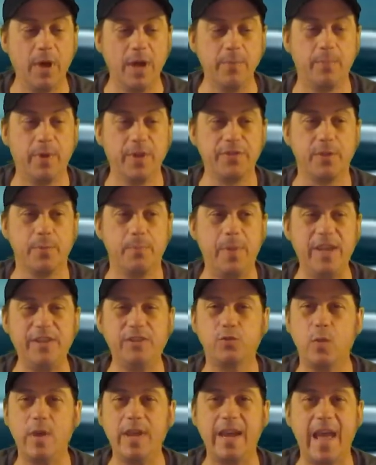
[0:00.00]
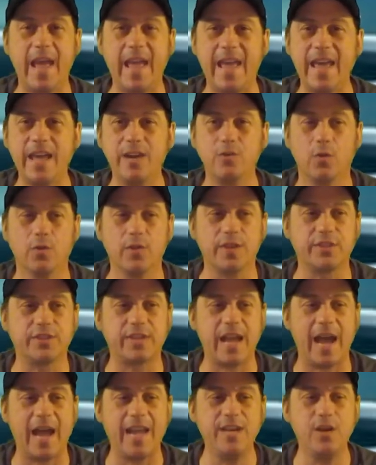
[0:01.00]
the best way to handle
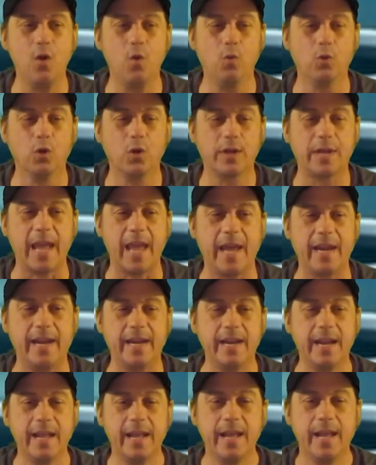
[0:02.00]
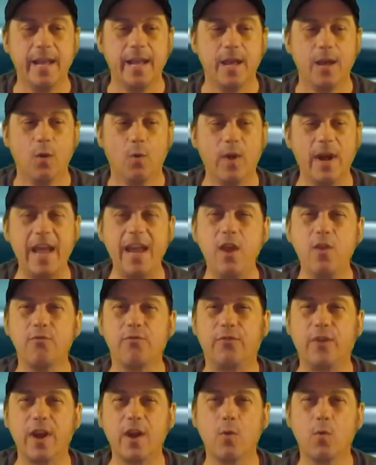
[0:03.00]
this, I don't look at it, when I hear
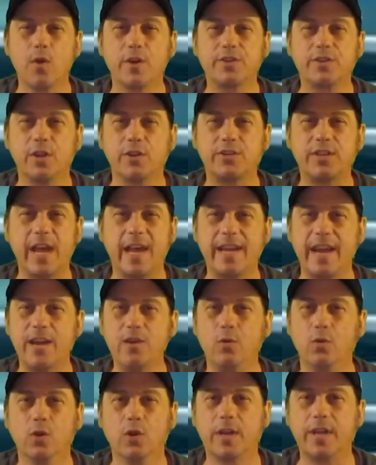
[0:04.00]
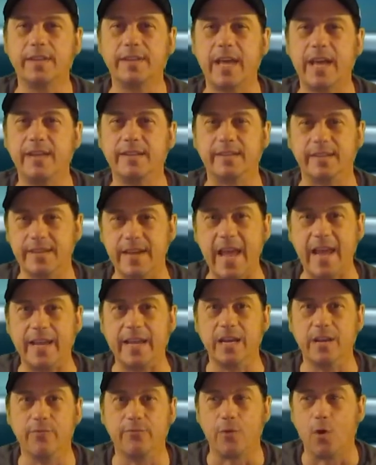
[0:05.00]
fireworks outside, I don't look at that as a
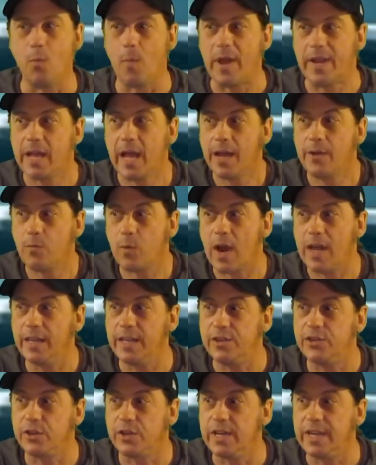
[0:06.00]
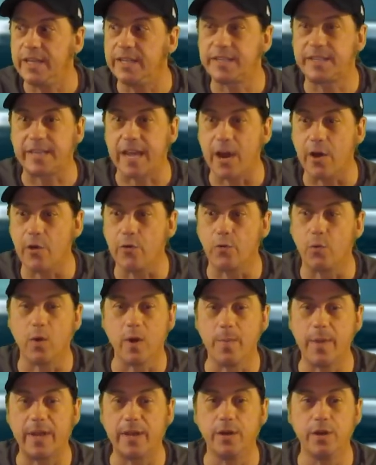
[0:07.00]
negative. Oh my God, Riley's going to get scared. What
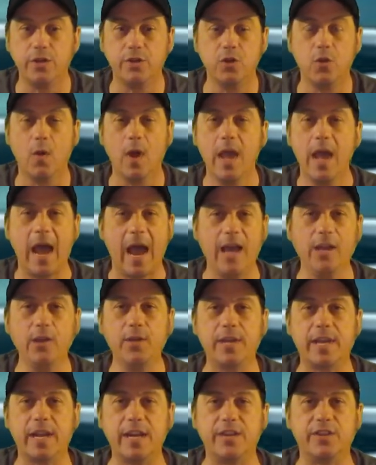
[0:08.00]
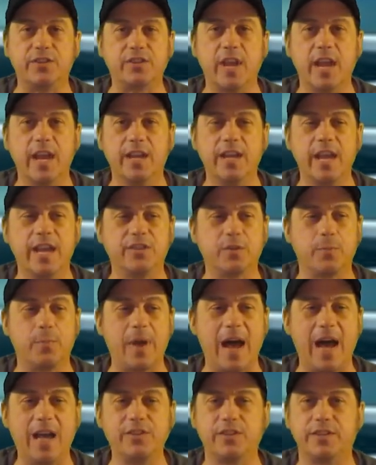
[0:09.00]
am I going to do? I look at it as a
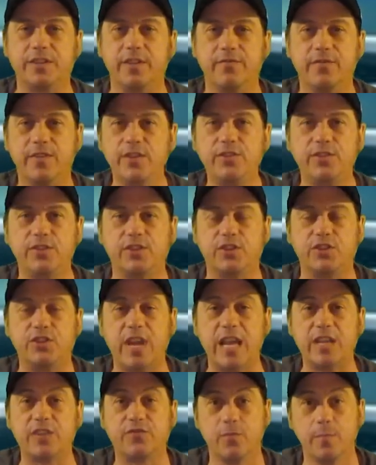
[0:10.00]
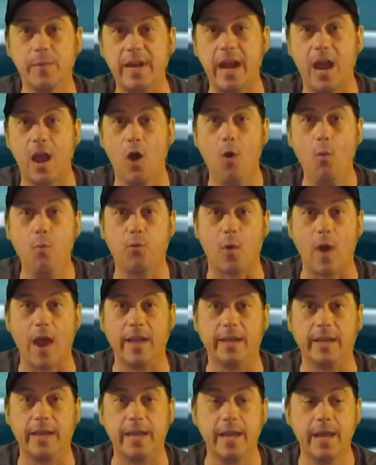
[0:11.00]
positive. This is a chance for me to help
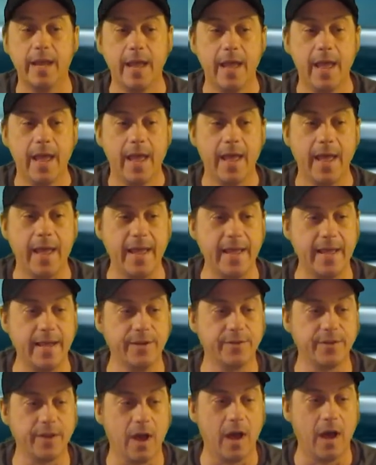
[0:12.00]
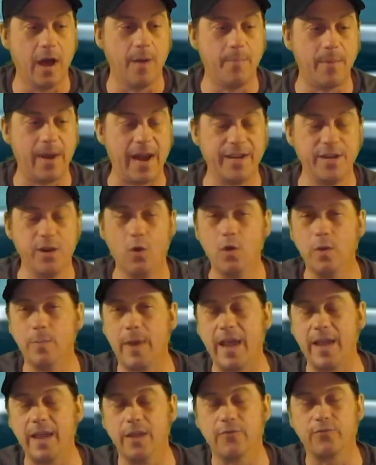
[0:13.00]
Riley. And I know in
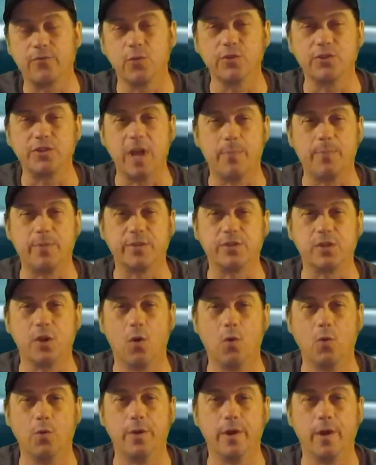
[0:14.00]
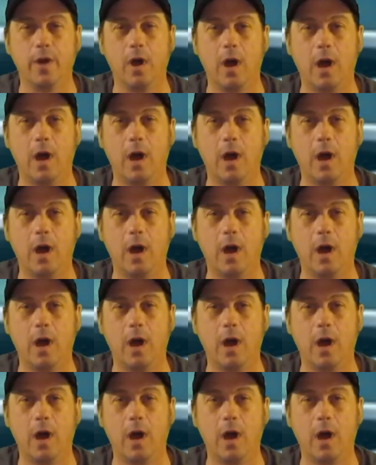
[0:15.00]
my first episode,